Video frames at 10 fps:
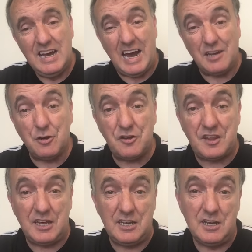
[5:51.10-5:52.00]
Another
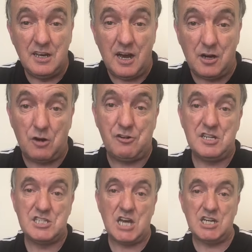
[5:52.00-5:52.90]
thing I got
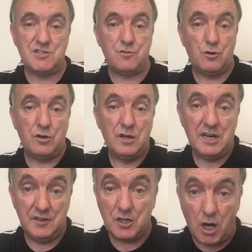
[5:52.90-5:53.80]
criticised for
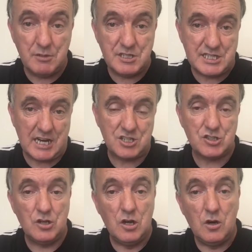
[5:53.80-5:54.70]
in the comments
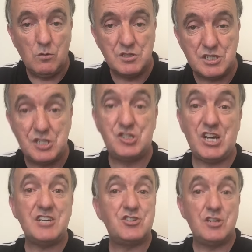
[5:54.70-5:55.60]
section was a
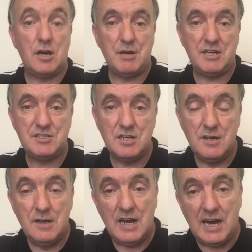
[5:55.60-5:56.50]
suggestion I made.
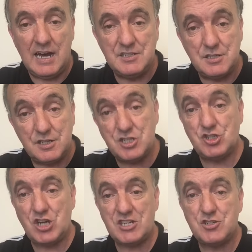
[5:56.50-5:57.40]
And the
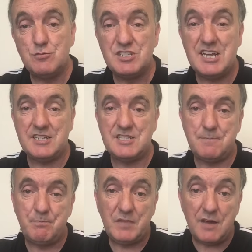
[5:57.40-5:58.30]
suggestion was
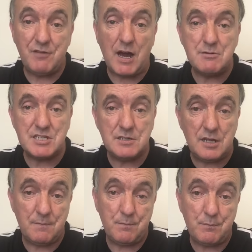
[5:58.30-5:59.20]
this: if I was in
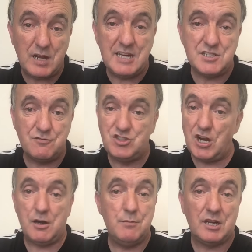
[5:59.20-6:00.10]
the place of
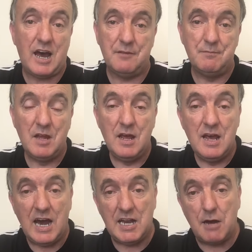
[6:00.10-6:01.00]
Jerry McCann
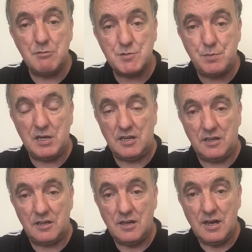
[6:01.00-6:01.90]
and I was being